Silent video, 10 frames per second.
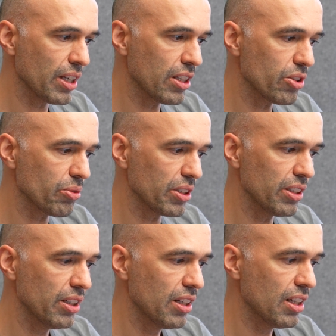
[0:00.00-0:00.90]
entry,
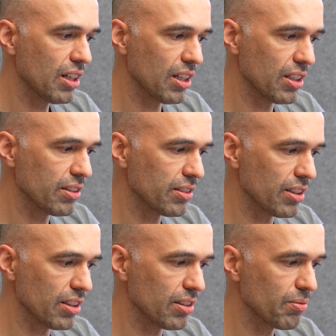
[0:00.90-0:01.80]
and
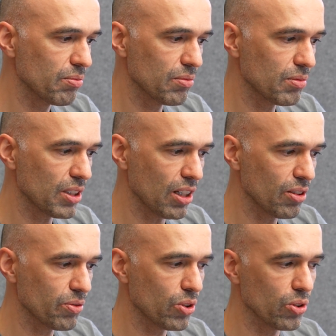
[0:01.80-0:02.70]
yeah,
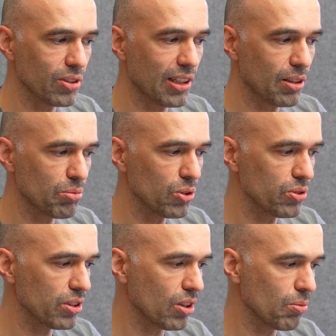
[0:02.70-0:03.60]
of course, like
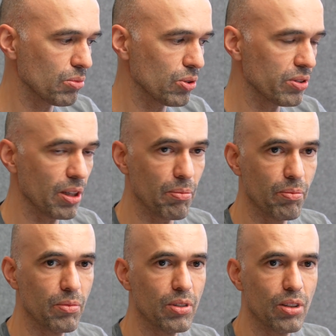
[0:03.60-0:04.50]
mute and unmute them
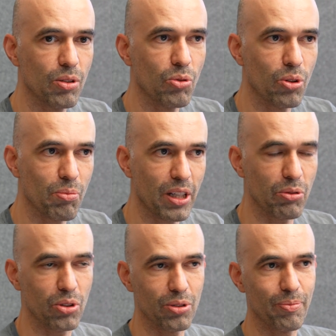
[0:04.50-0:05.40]
one by
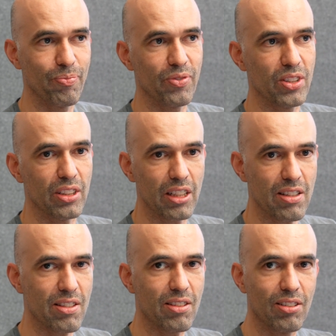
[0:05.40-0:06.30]
one. So
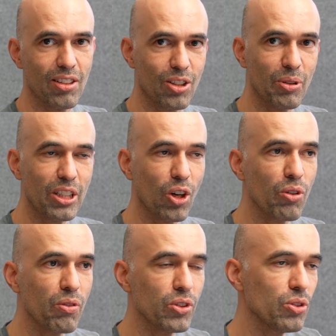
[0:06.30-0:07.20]
that's a quick
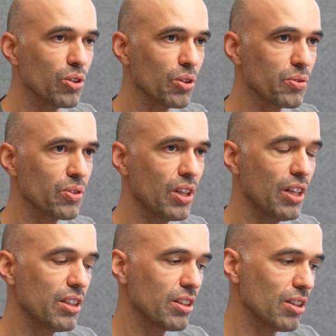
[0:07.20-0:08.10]
overview of
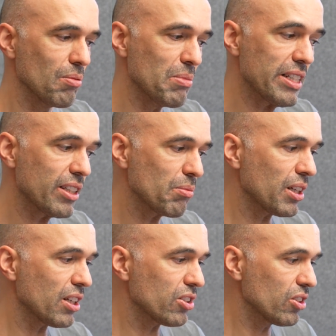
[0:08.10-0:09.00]
the meeting
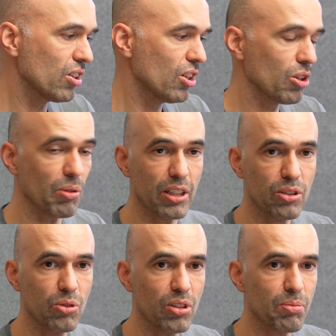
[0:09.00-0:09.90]
manager. Quite
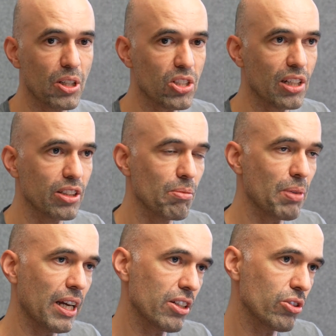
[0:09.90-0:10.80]
cool, especially
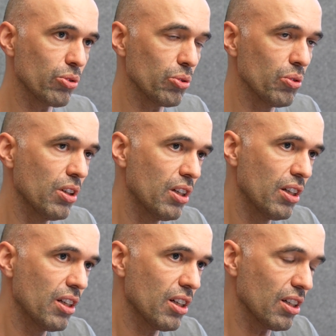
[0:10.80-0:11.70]
compared to
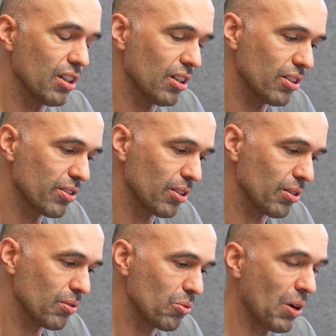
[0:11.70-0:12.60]

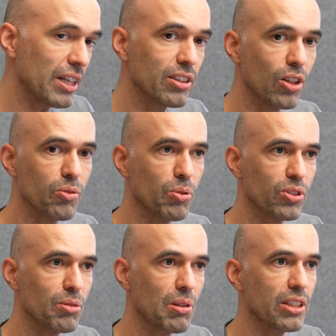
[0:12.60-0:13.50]
the white glove
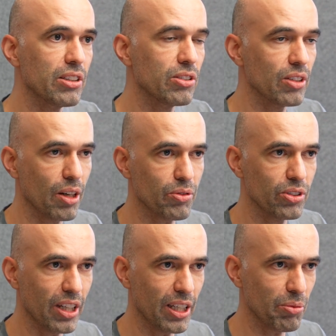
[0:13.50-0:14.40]
possibilities you have
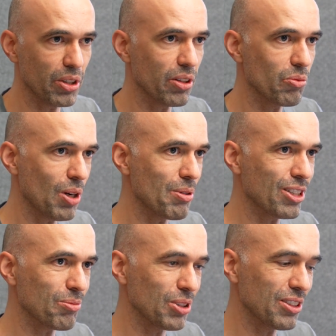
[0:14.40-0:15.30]
today with
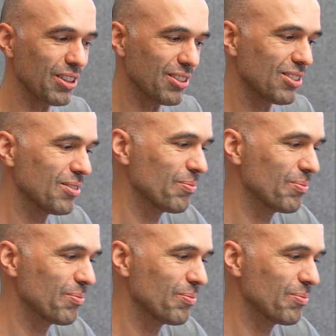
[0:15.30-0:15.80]
Webex meetings.